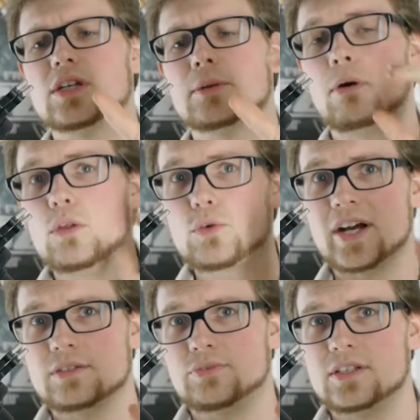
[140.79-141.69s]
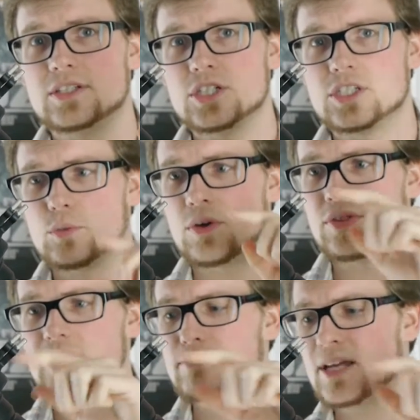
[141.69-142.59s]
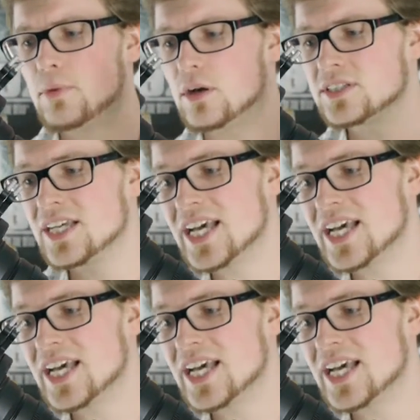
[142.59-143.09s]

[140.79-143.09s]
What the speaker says: polarizer filters with this Mattebox.